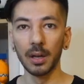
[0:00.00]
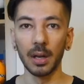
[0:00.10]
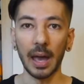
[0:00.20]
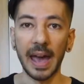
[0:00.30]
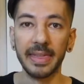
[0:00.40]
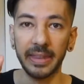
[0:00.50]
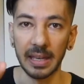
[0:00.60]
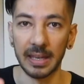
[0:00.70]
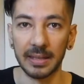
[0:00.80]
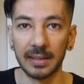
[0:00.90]
And
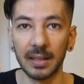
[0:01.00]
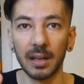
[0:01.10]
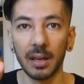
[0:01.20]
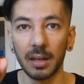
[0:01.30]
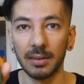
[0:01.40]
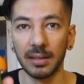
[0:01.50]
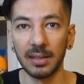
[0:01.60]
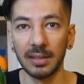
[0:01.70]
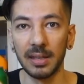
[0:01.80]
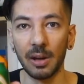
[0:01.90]
this
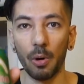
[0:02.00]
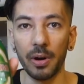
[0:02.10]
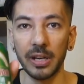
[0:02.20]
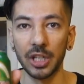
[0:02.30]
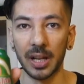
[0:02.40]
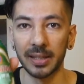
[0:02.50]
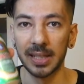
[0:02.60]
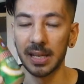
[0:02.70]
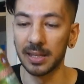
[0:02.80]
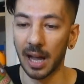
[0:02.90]
is the original
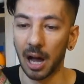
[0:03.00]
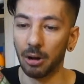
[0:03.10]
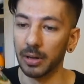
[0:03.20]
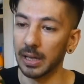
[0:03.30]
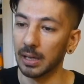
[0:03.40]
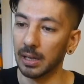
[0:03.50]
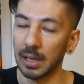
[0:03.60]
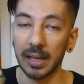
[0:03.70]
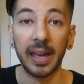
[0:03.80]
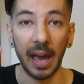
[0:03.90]
Qingdao
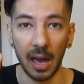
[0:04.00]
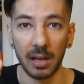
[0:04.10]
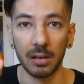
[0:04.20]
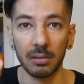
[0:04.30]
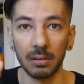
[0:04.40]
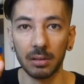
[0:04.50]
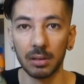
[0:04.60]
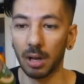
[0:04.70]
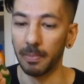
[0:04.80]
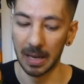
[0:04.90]
in can.
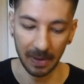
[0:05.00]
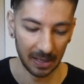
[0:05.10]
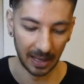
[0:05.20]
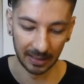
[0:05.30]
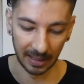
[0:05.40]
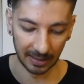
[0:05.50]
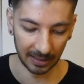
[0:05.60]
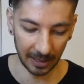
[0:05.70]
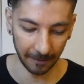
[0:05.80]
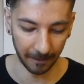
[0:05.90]
So maybe they taste
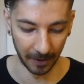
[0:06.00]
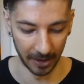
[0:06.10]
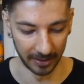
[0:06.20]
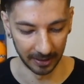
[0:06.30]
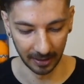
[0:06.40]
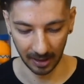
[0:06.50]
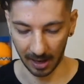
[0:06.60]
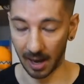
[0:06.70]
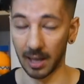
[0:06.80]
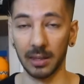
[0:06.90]
different
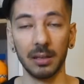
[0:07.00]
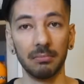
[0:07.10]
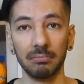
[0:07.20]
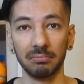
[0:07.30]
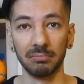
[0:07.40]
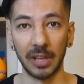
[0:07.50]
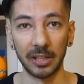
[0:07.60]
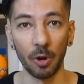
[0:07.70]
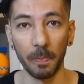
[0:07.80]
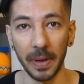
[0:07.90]
and let's
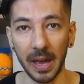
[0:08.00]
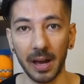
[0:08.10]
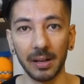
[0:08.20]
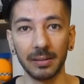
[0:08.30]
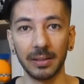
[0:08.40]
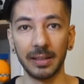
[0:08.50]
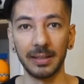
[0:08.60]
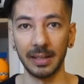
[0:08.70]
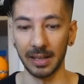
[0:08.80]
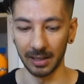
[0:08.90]
compare. Let's
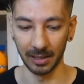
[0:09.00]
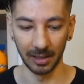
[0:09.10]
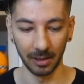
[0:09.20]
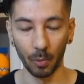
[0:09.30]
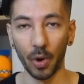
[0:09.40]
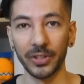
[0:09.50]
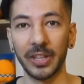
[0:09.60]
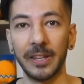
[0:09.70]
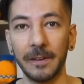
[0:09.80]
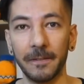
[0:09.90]
see what's the
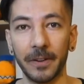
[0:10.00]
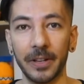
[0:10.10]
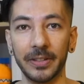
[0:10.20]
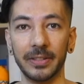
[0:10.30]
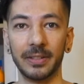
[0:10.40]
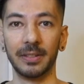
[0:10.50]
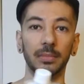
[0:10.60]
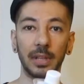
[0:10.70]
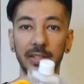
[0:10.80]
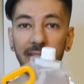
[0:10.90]
difference.
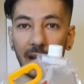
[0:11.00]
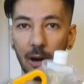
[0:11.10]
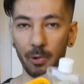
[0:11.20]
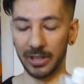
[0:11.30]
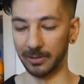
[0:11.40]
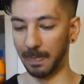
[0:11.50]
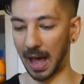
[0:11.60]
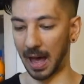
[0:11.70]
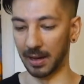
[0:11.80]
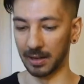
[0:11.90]
Let's start with this
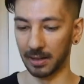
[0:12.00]
bag.